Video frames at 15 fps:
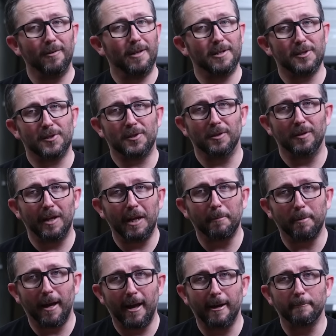only just your
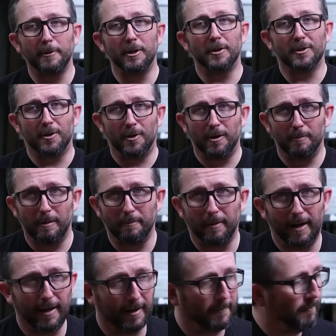league bag, but your tournament
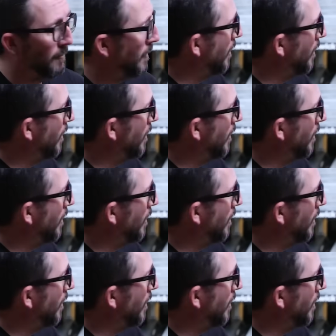bag.